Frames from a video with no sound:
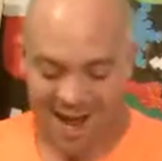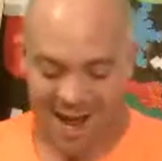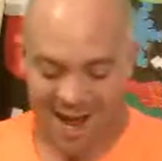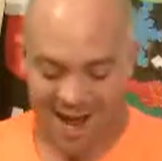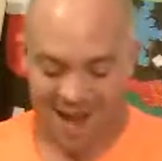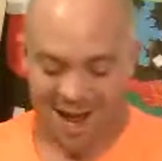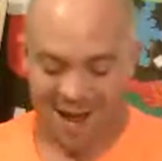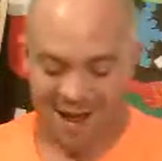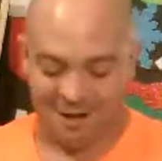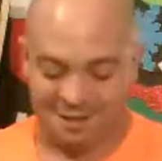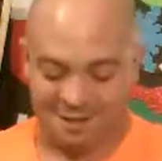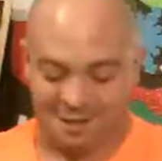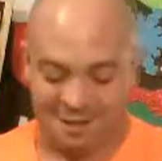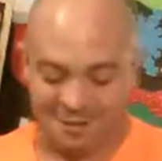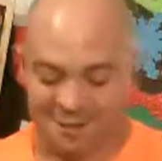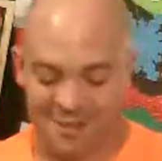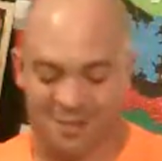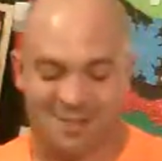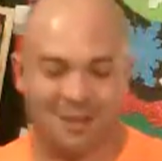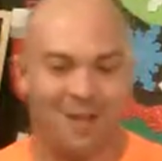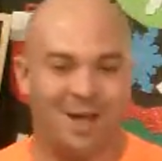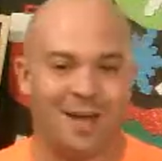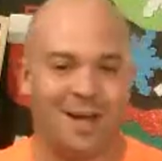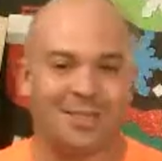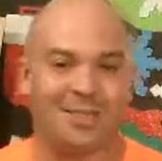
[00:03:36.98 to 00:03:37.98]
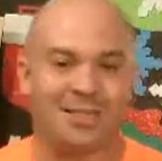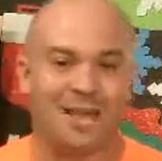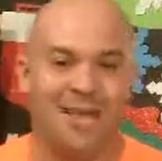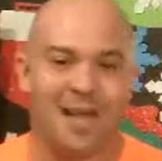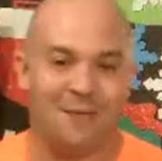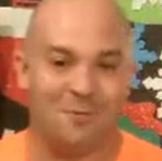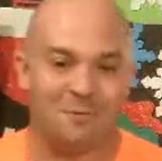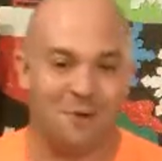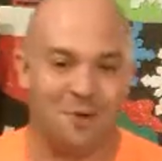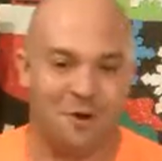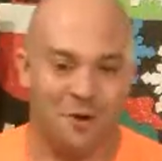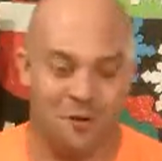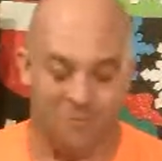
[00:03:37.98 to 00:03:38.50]
uh, to his
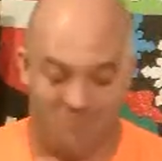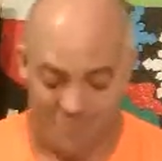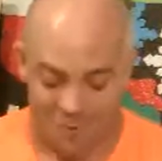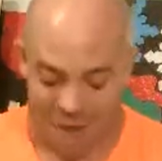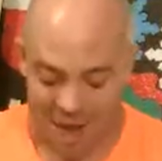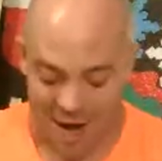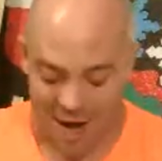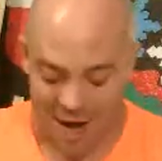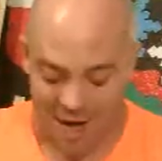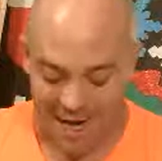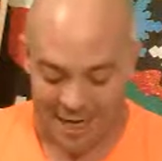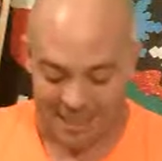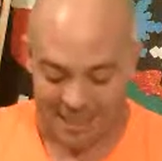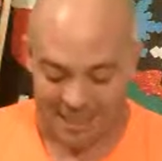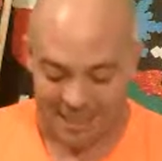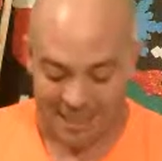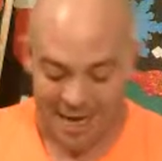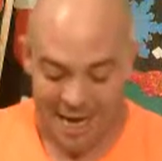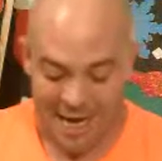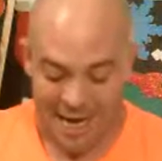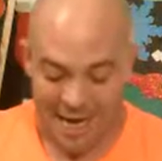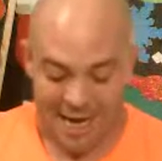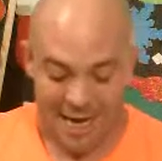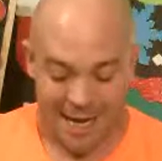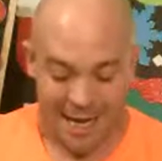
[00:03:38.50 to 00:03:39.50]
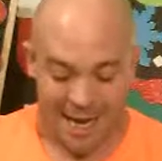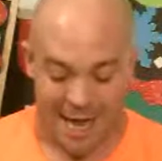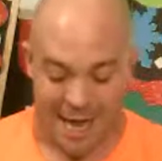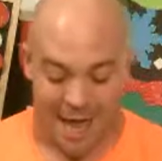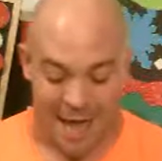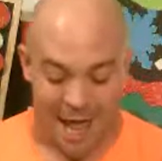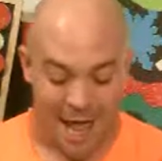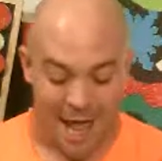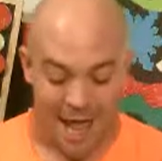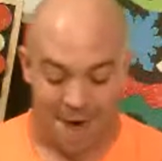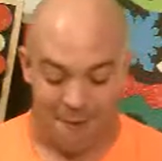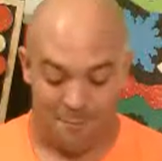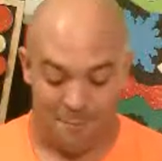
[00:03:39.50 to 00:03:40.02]
longtime girlfriend. He
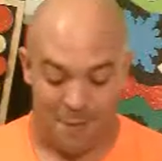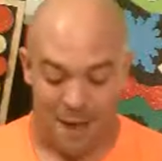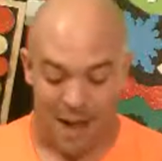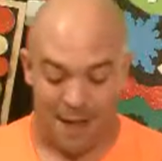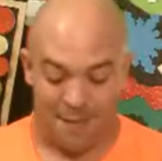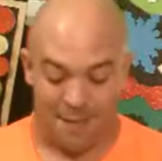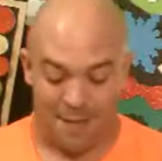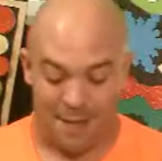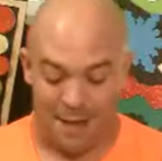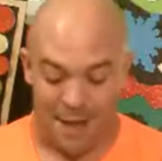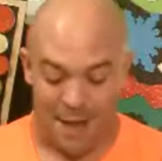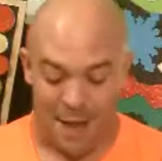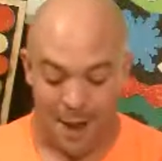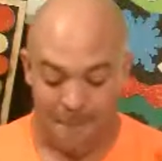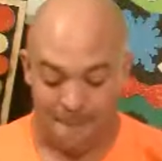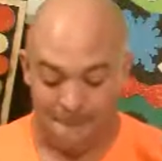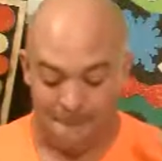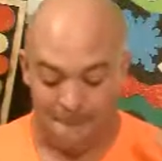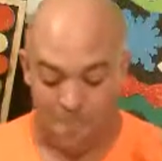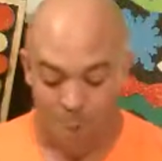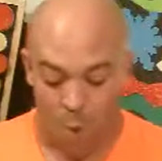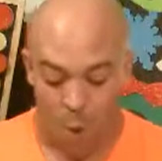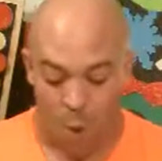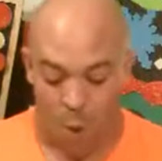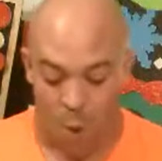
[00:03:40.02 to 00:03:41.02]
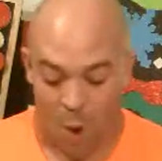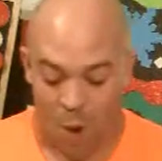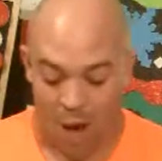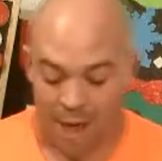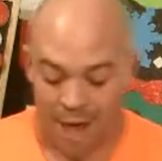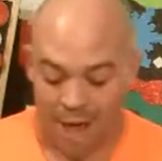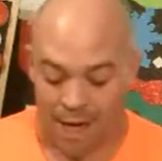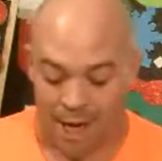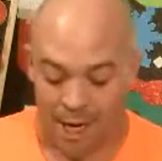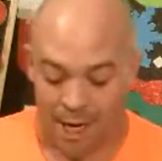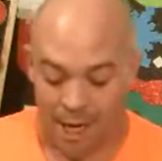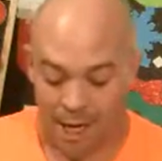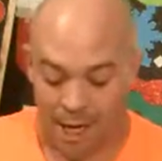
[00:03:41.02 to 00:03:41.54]
had a baby
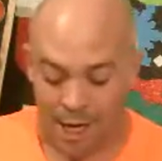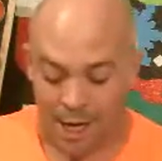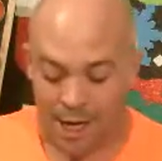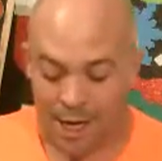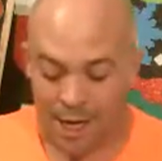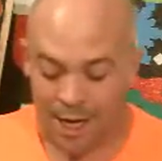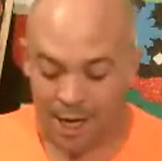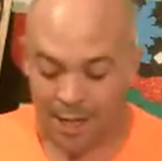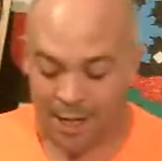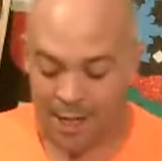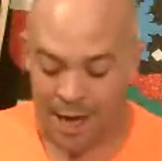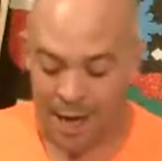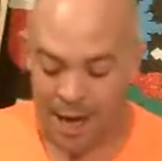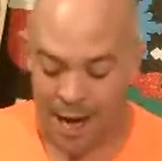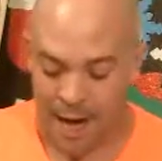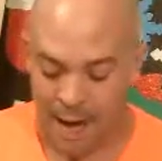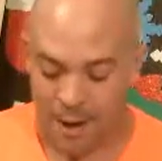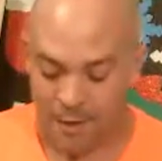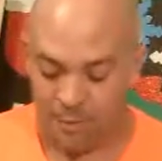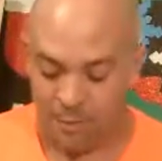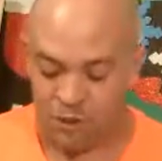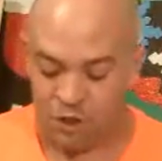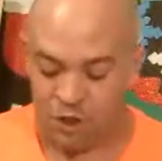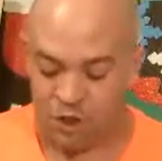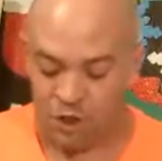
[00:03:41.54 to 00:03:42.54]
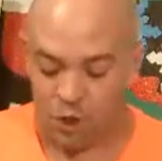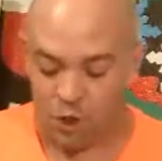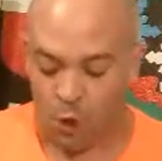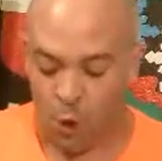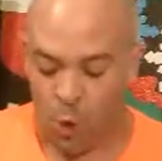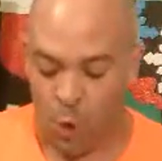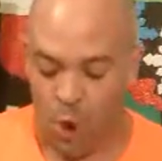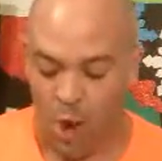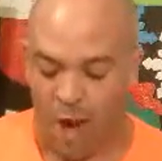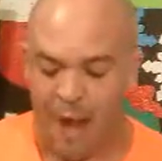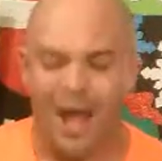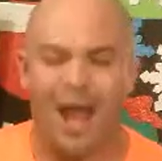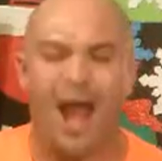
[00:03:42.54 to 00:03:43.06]
boy named
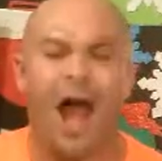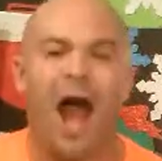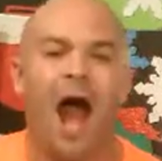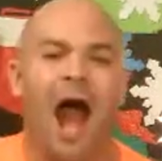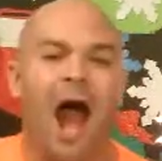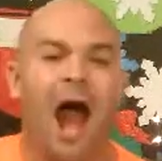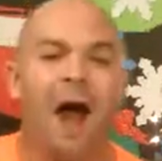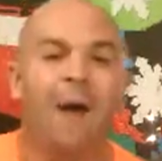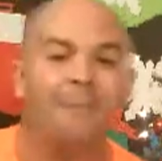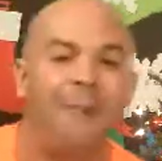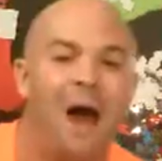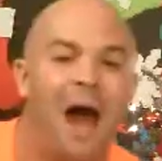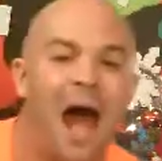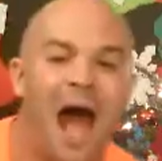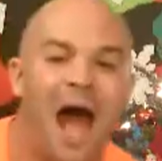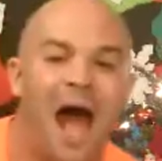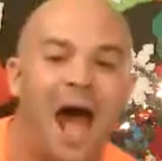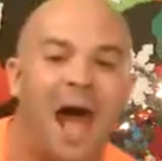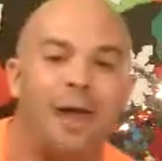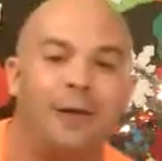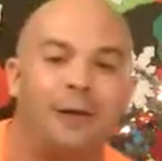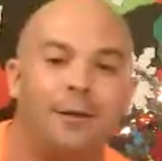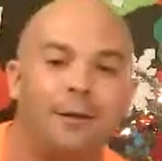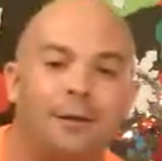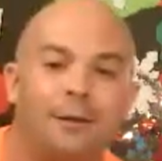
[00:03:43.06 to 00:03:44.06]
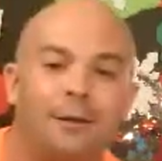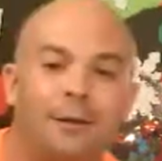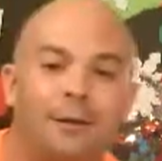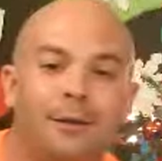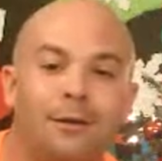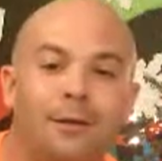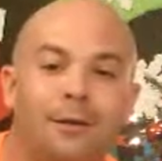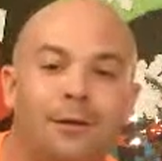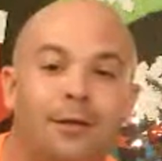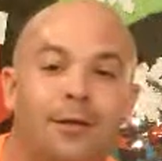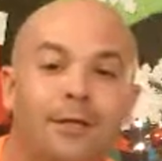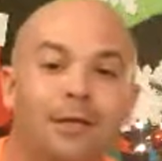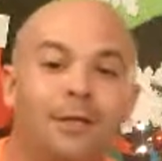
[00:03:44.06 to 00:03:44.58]
Joy Amon.
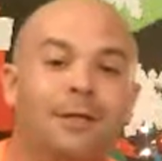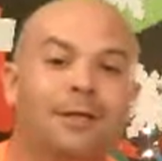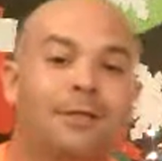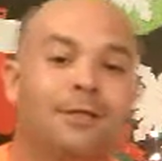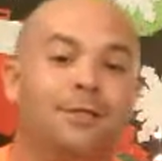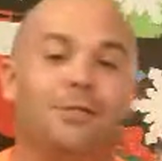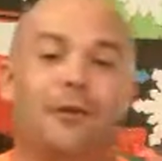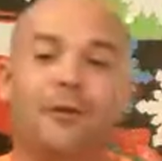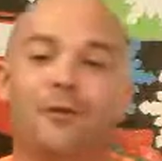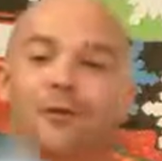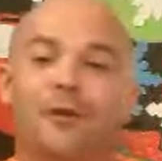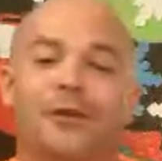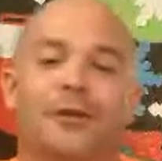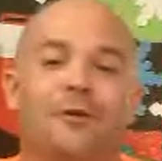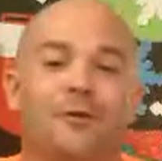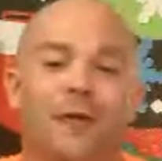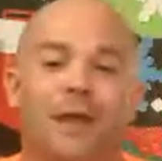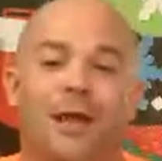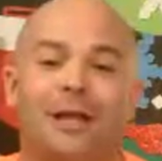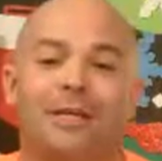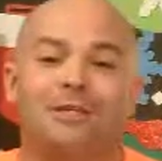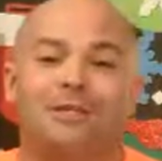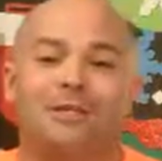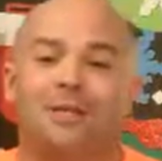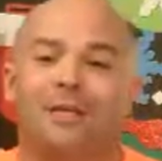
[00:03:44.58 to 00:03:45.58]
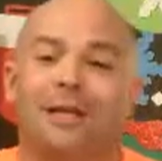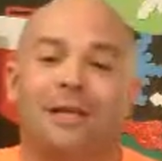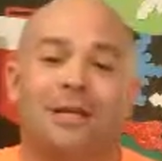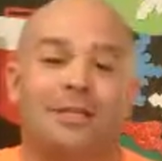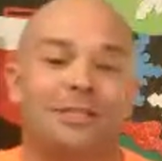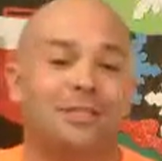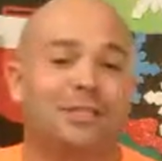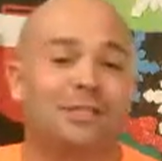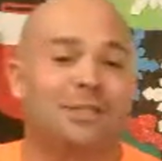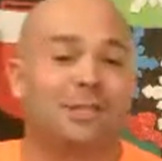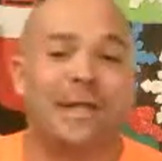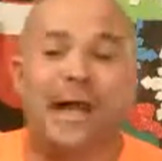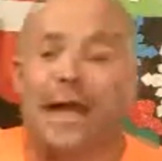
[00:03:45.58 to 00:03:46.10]
So
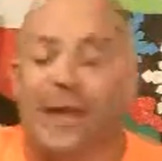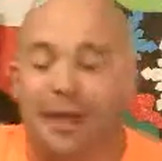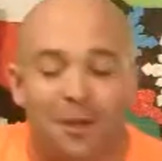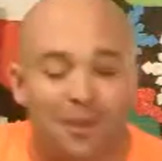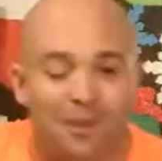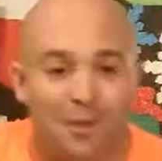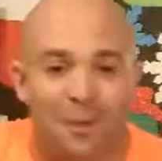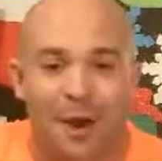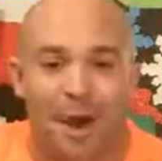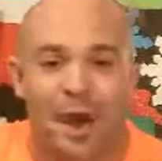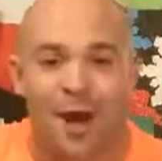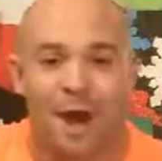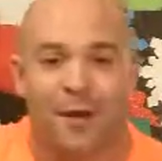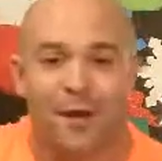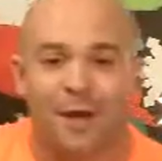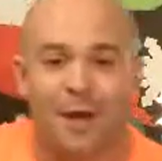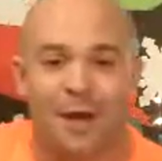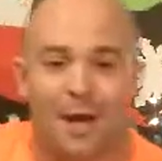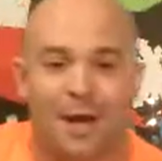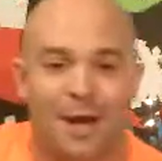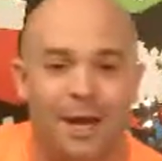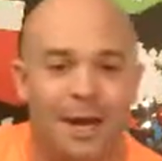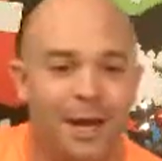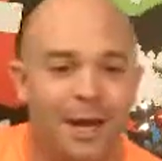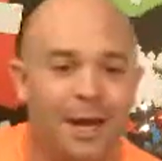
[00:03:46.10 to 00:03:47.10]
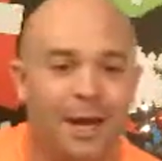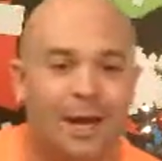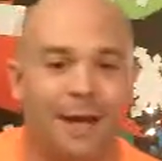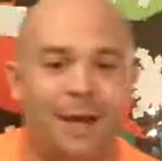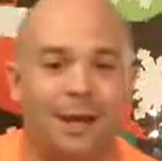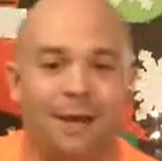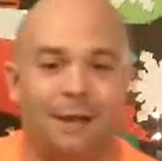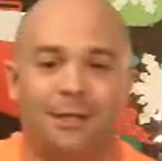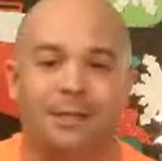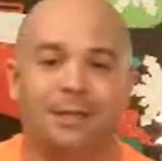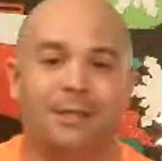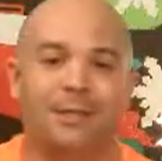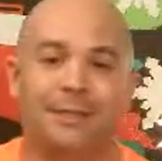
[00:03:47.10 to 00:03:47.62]
congratulations, Tyler Perry.
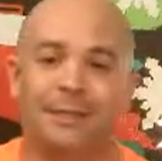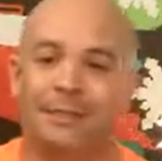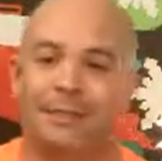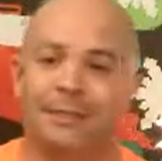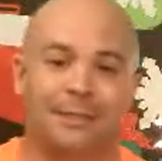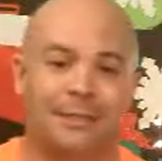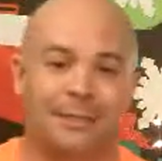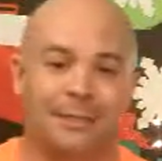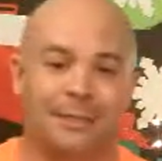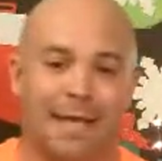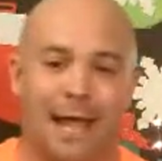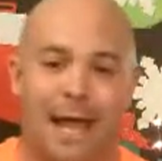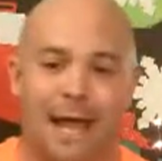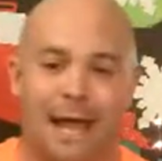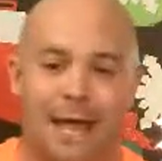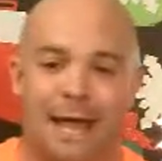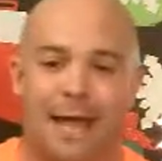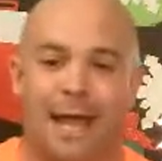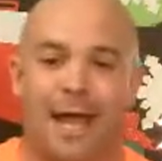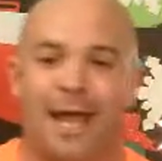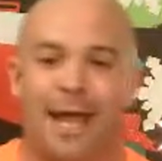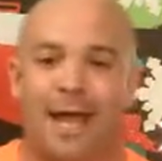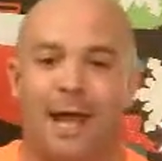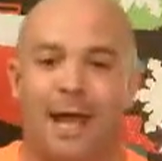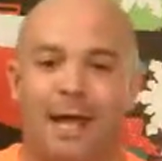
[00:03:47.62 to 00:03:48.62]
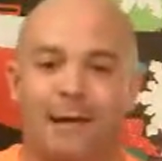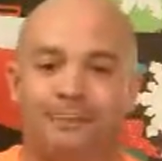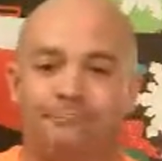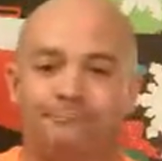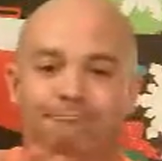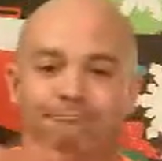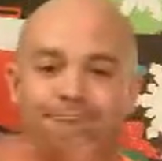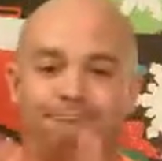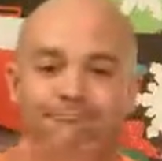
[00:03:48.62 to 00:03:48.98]
He's not gay.